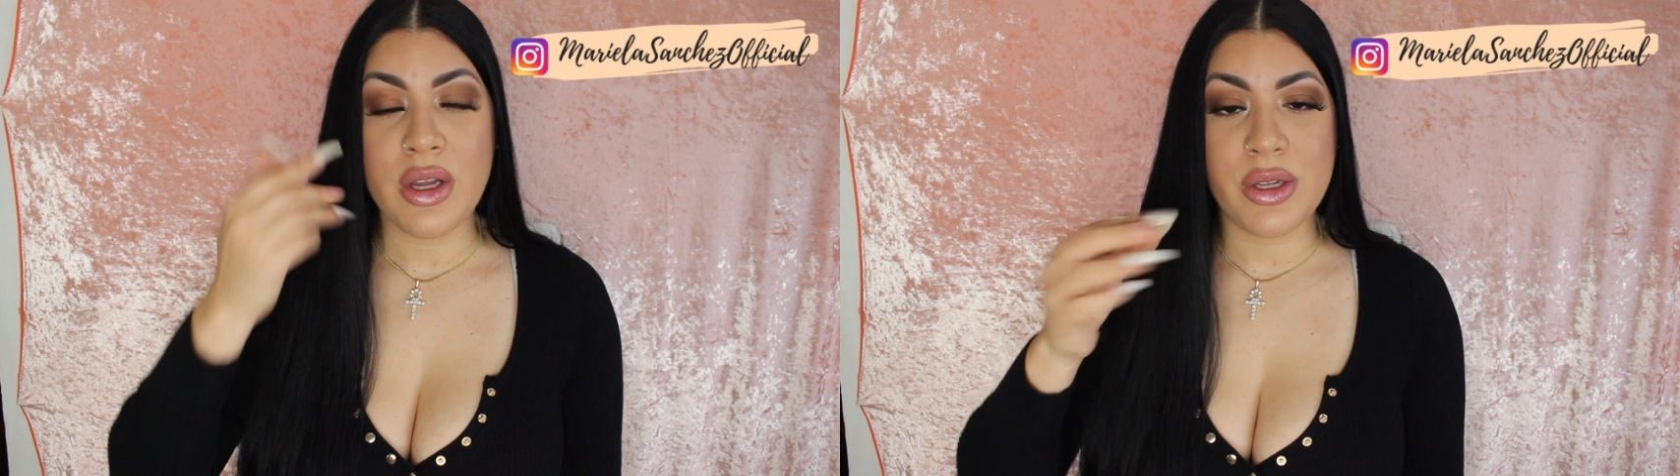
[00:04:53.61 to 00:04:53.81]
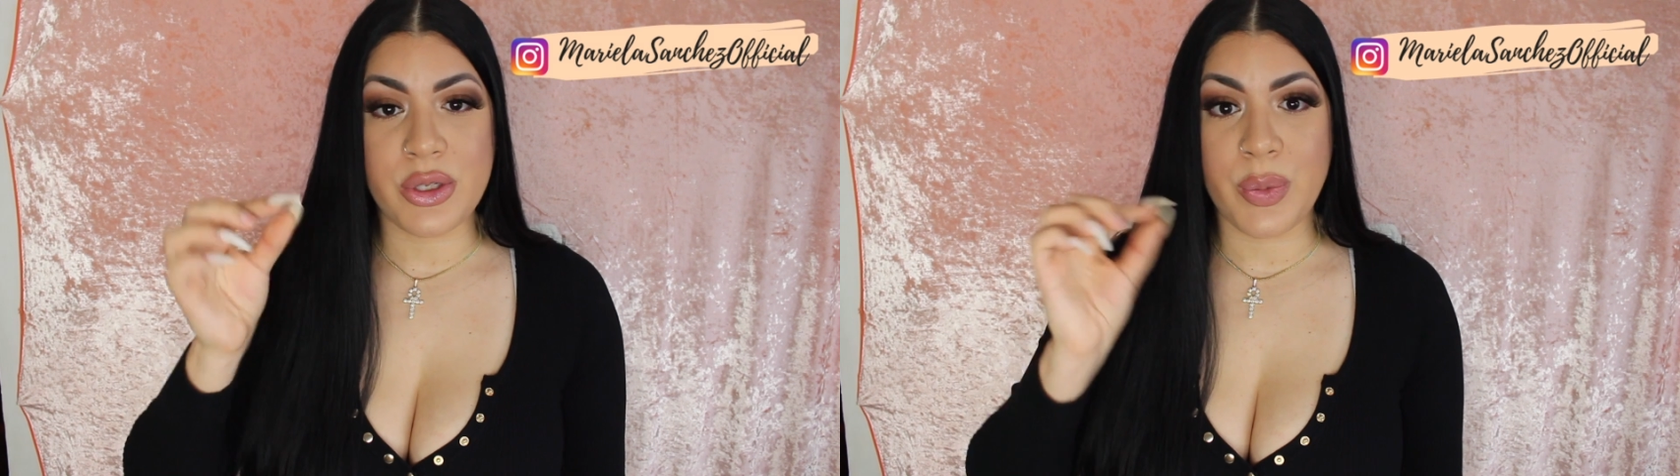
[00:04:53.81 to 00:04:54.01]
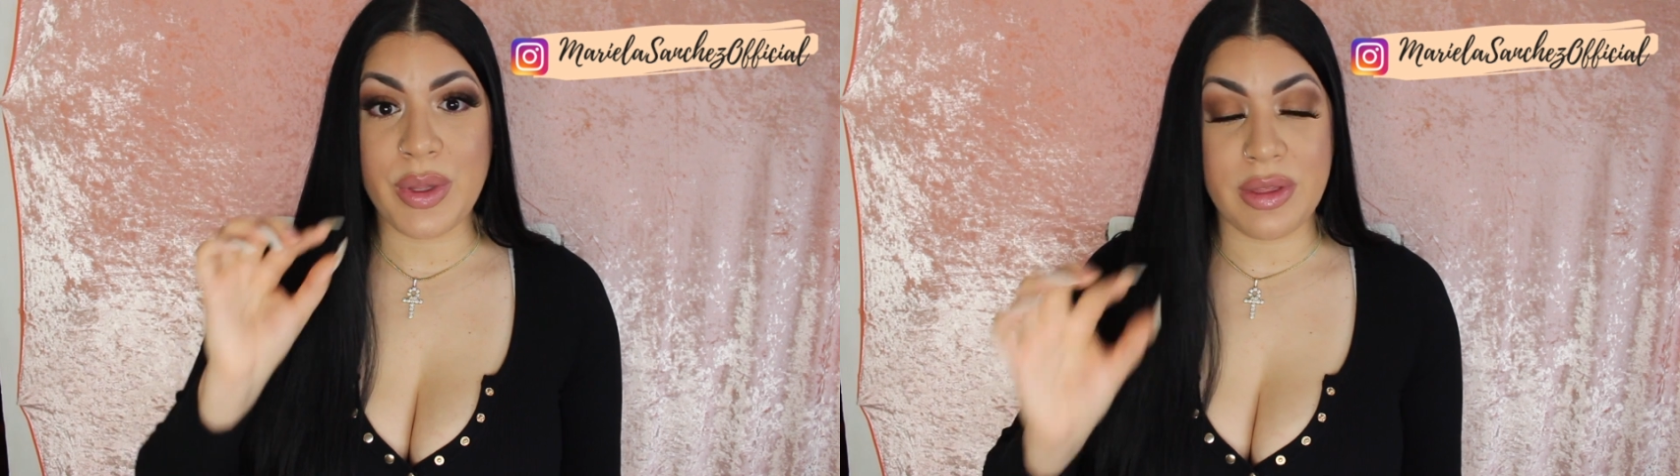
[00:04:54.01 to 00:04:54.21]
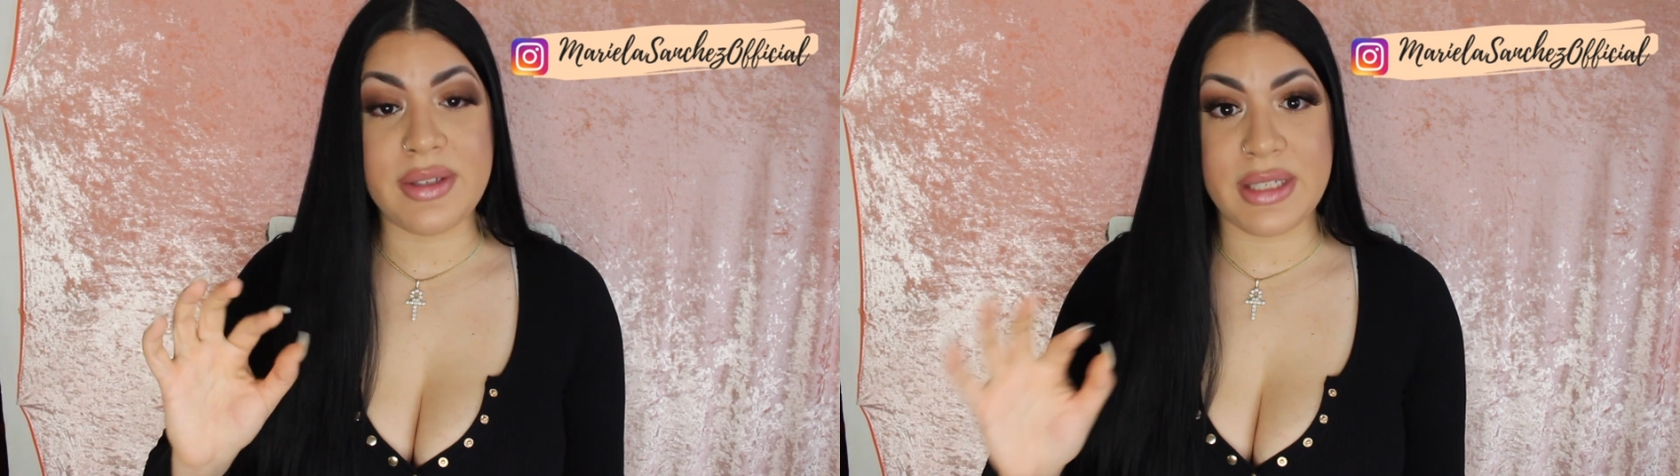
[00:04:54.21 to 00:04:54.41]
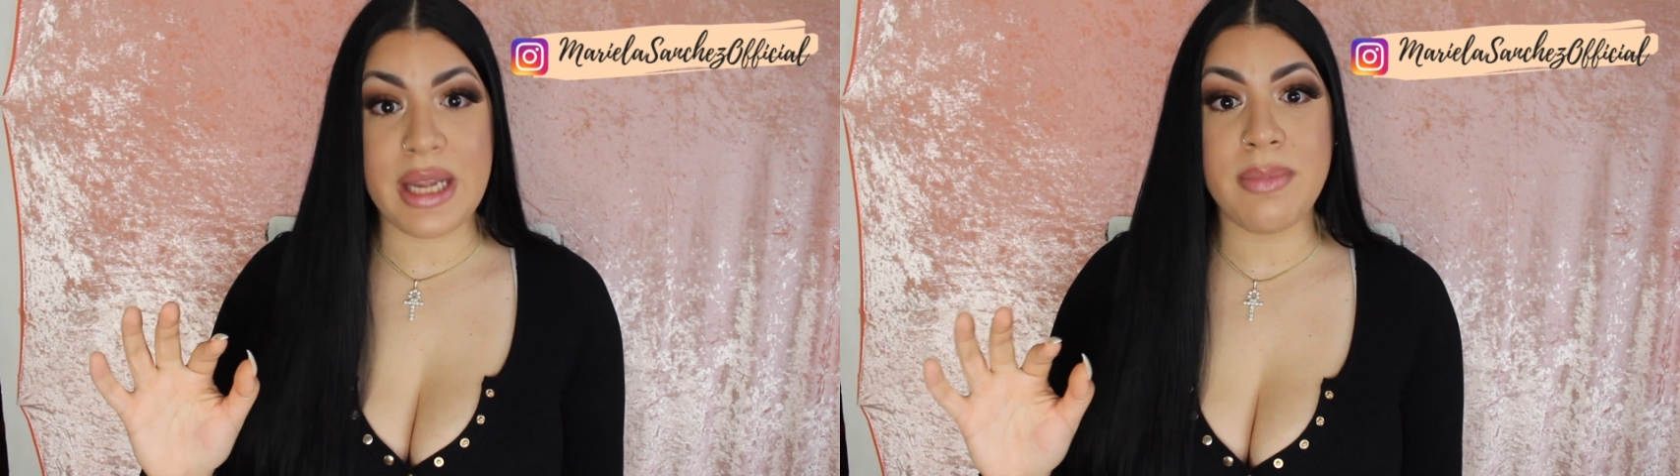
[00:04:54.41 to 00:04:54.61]
So with the
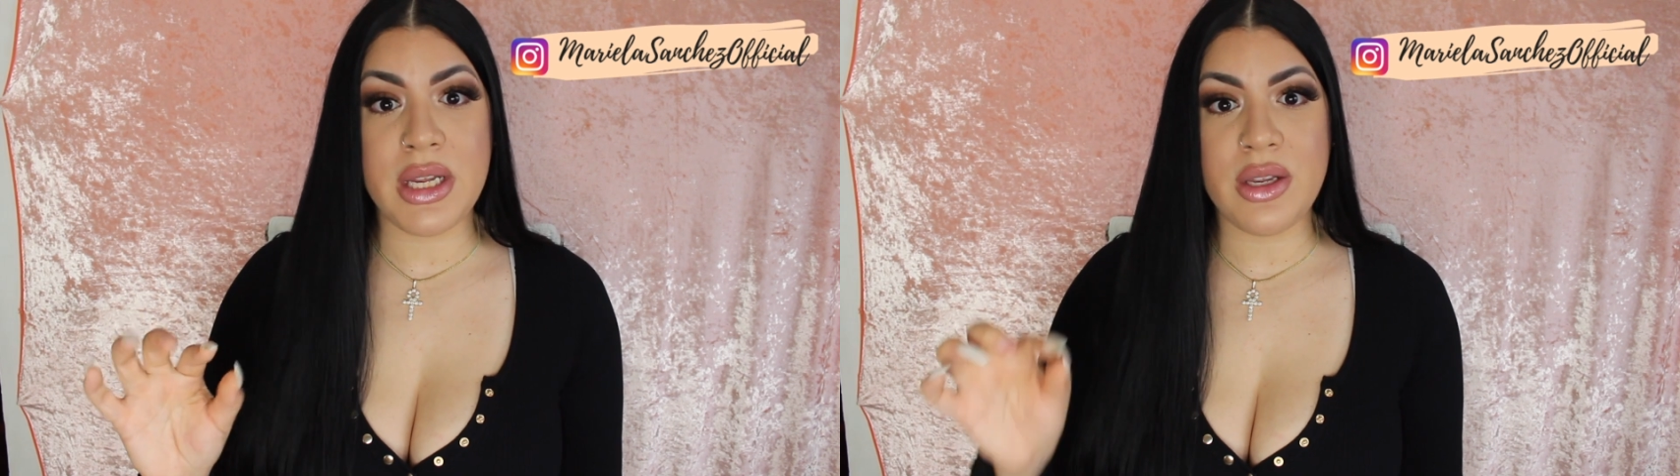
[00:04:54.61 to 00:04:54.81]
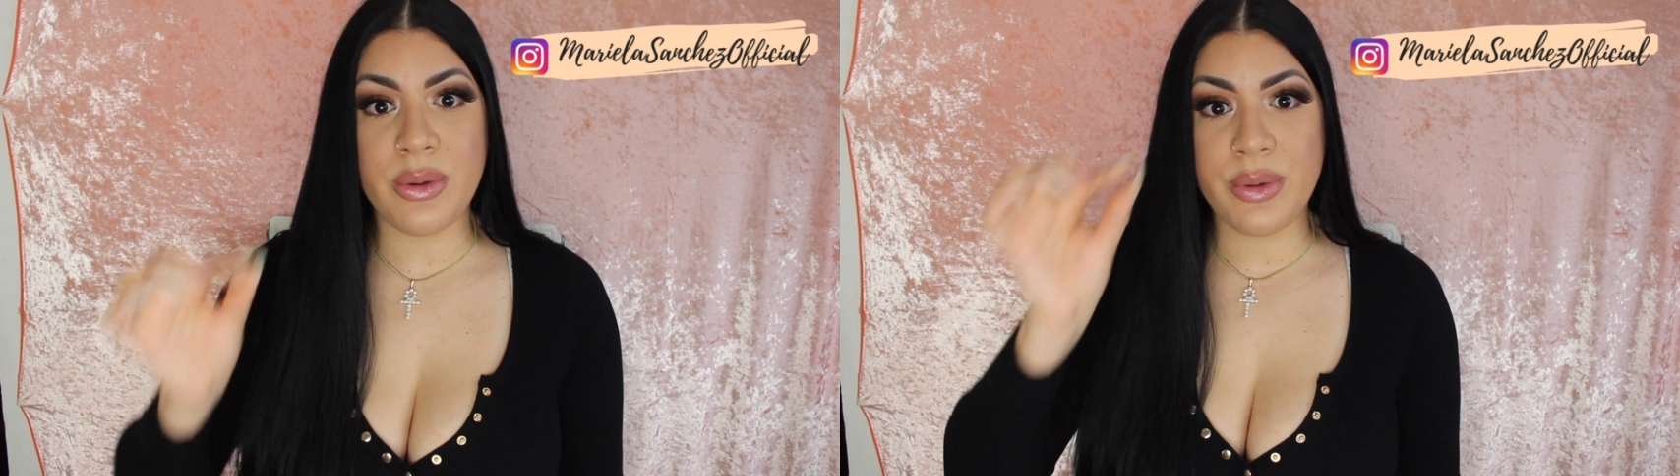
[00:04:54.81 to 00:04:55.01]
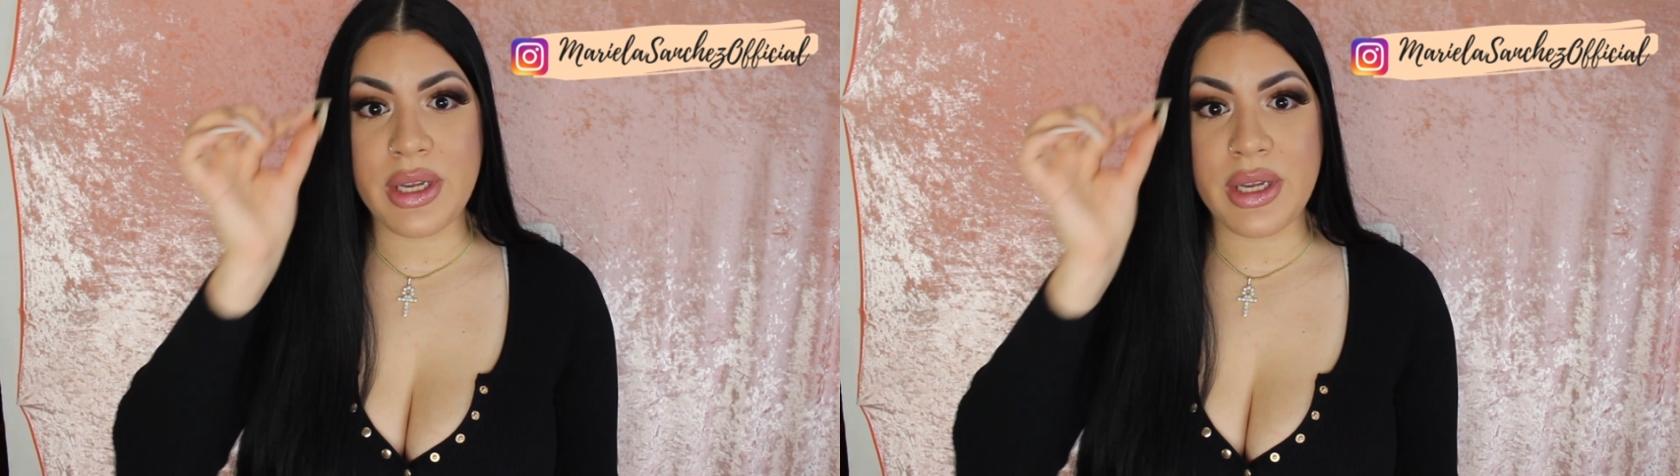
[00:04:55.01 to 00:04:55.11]
same needle,